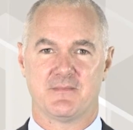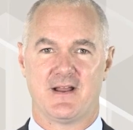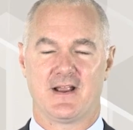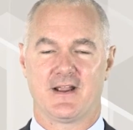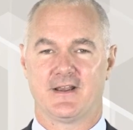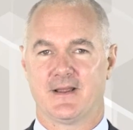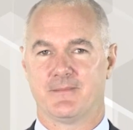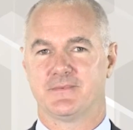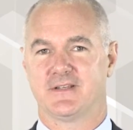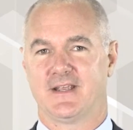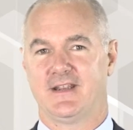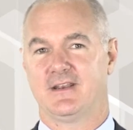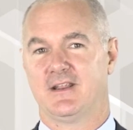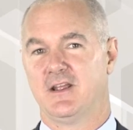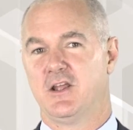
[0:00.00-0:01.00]
Market
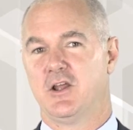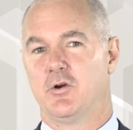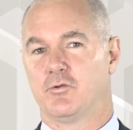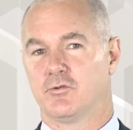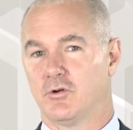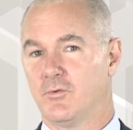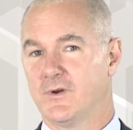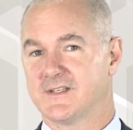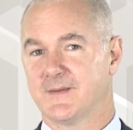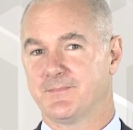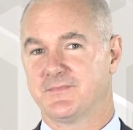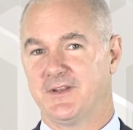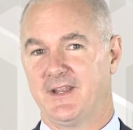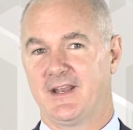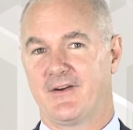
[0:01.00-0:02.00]
Update. We're always
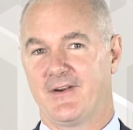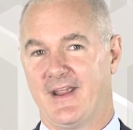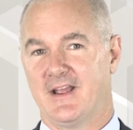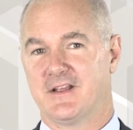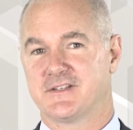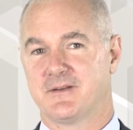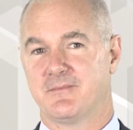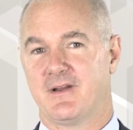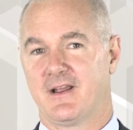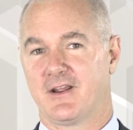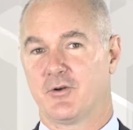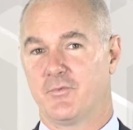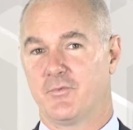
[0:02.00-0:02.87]
updating our housing market